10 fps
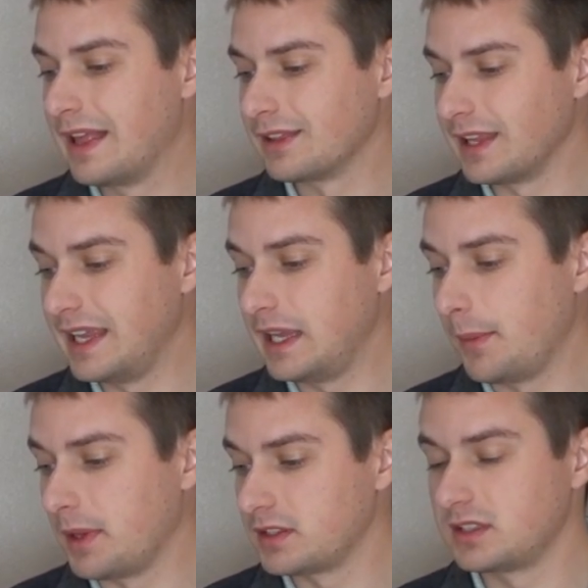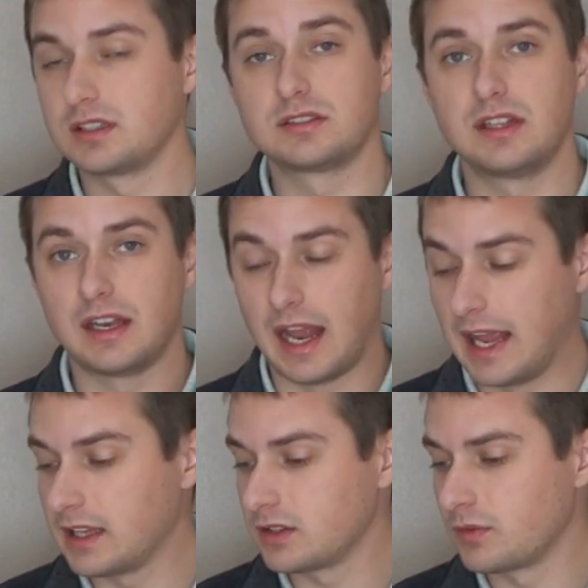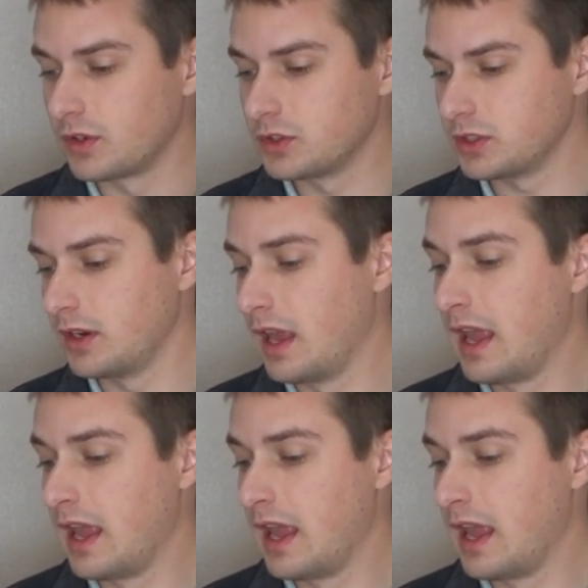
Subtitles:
lane keeping assist, the enhanced version,